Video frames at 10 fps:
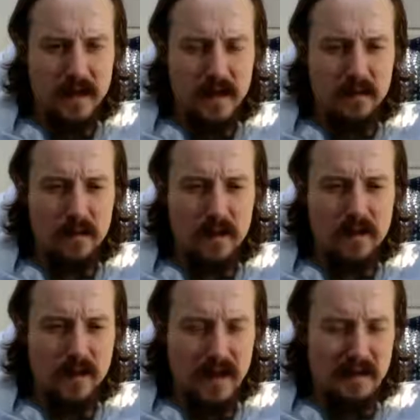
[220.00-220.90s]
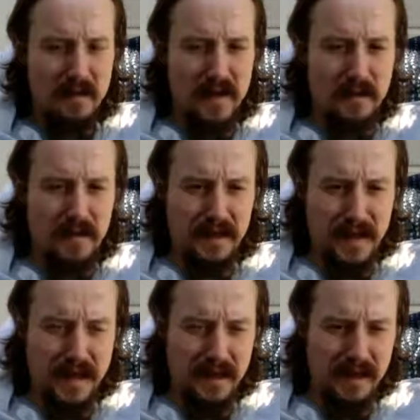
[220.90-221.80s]
And then when they try to
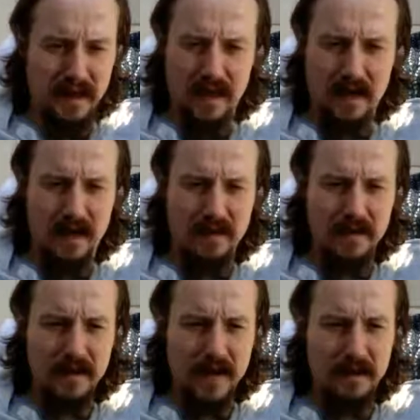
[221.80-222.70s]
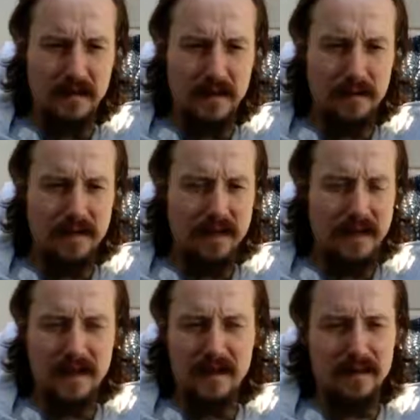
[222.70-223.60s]
manipulate love in that moment
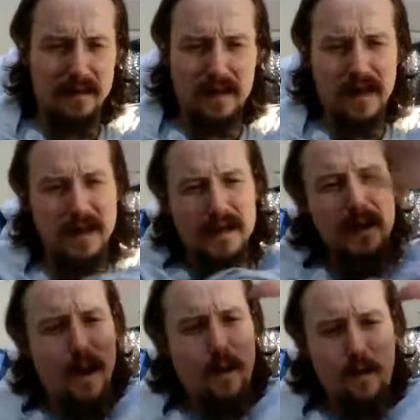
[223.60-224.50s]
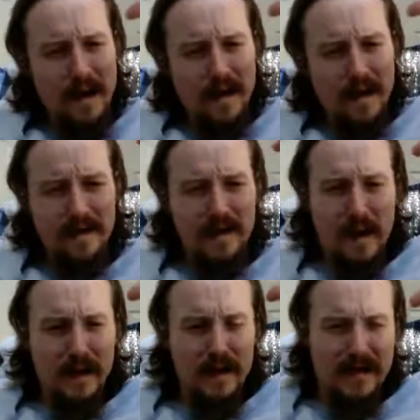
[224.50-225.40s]
of death, I'm going to be like, no, I don't
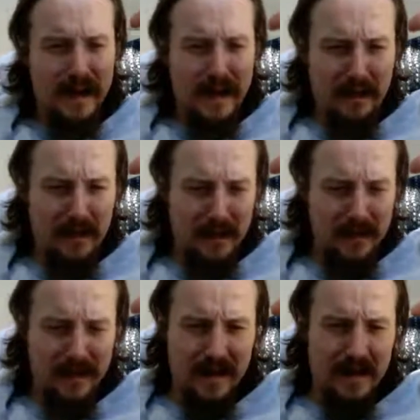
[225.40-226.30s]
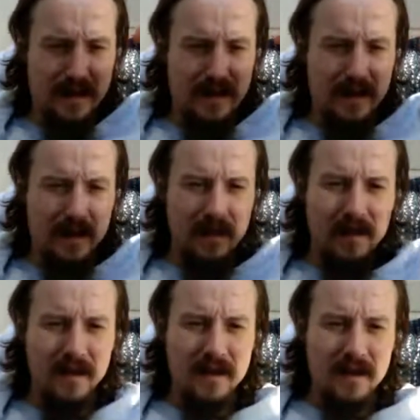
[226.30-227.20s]
think you understand impulse either.
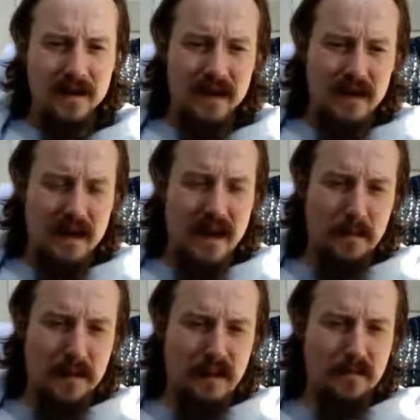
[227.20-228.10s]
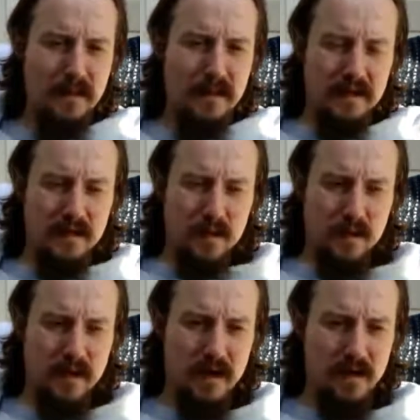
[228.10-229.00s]
I mean, I've been
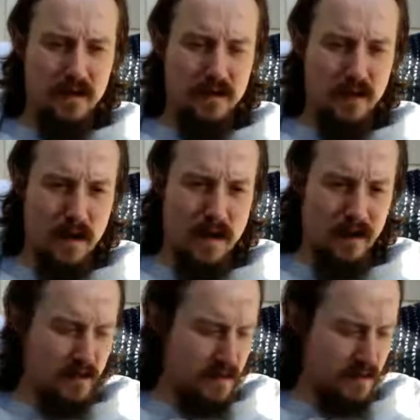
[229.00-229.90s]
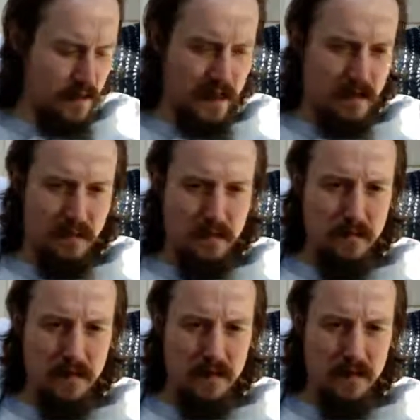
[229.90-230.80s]
enduring in trials in my
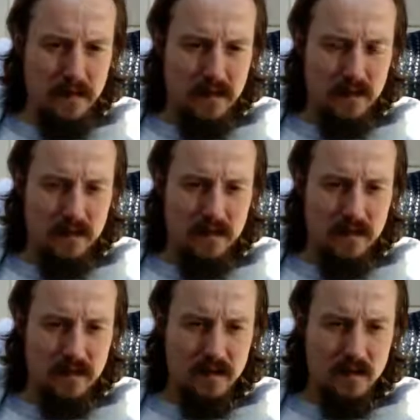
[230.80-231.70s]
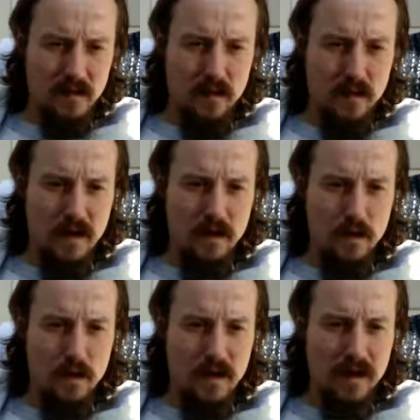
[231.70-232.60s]
meat suit
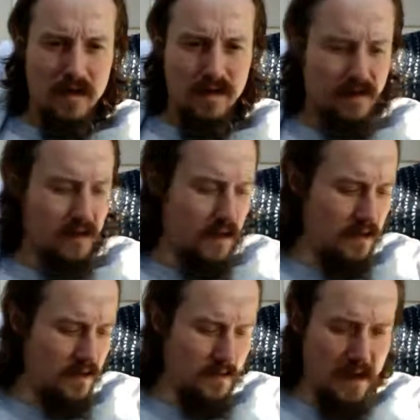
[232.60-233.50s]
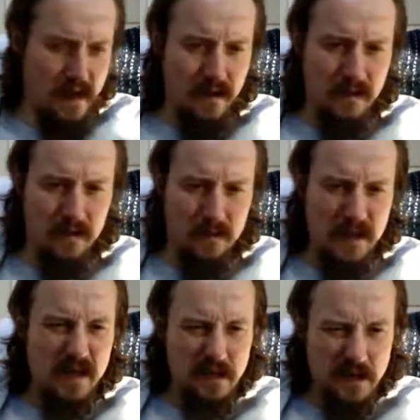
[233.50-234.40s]
what Wes talks about,
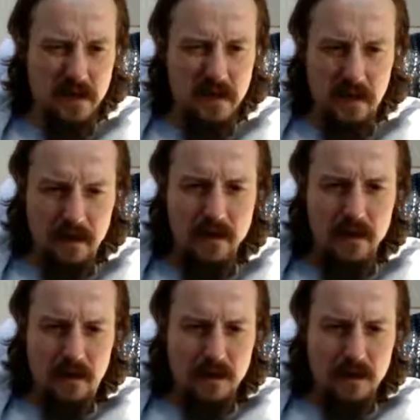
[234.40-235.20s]
basically,